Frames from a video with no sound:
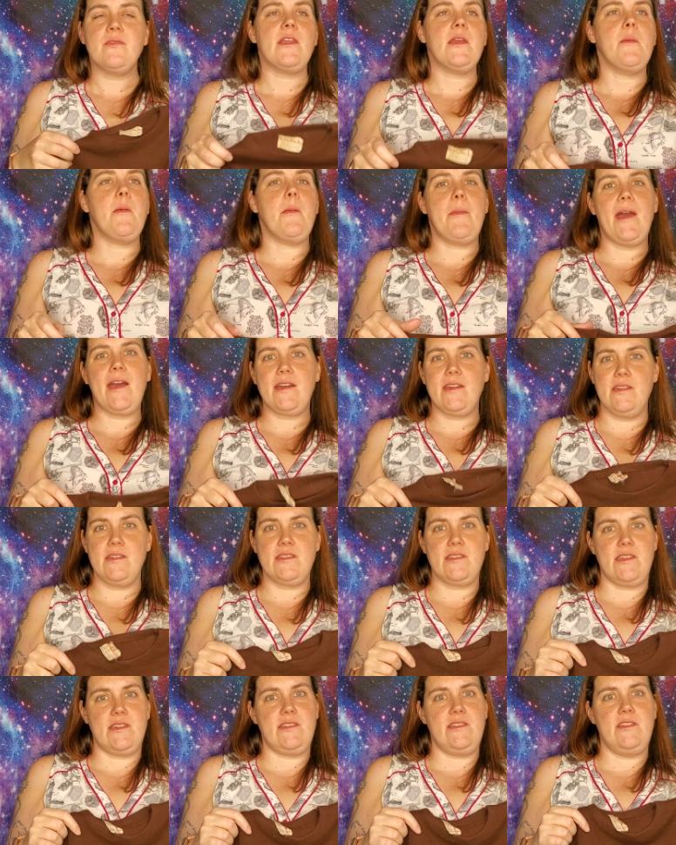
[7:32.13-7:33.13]
But back in the
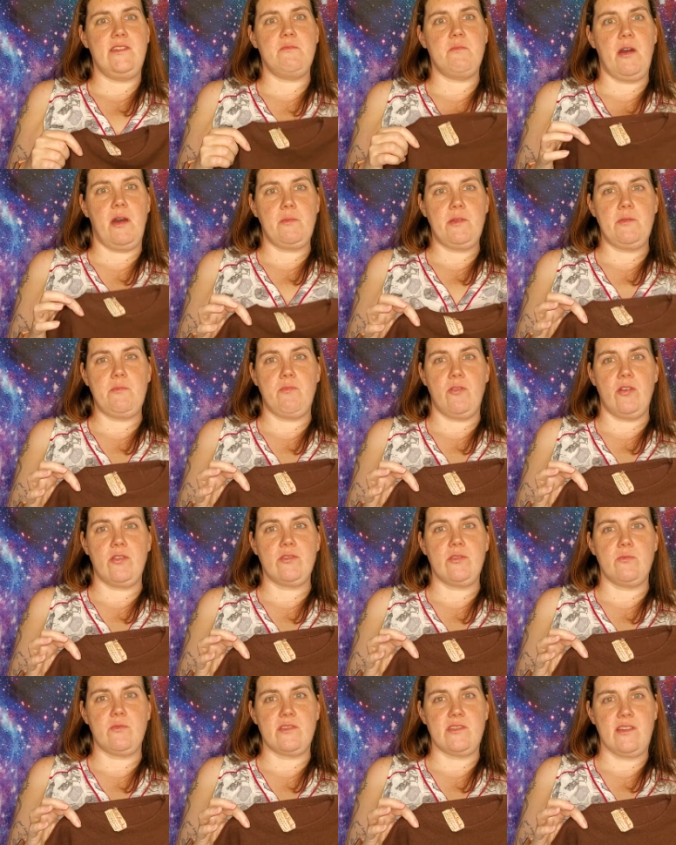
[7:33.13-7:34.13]
60s, Bobby
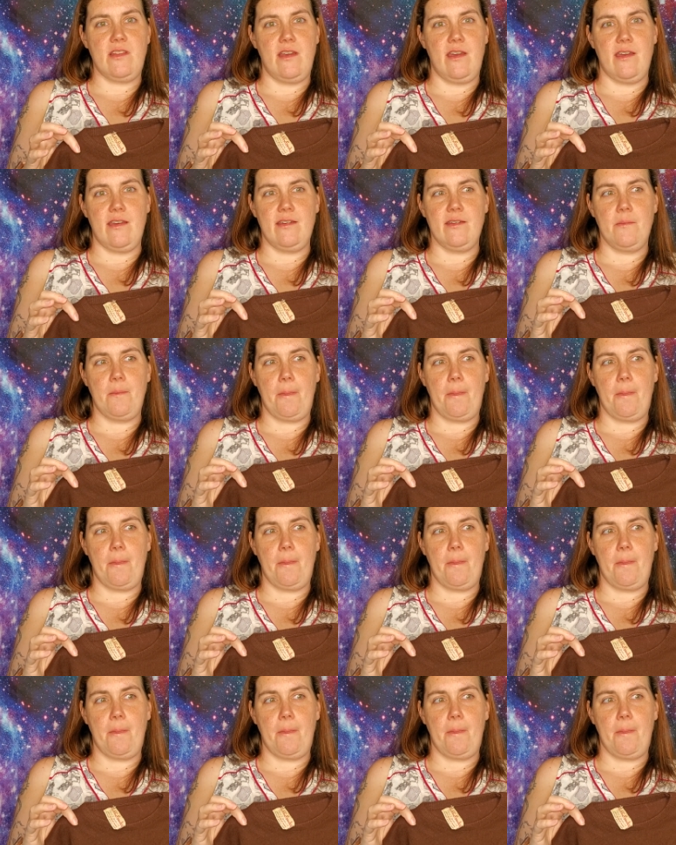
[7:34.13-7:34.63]
Brooks was like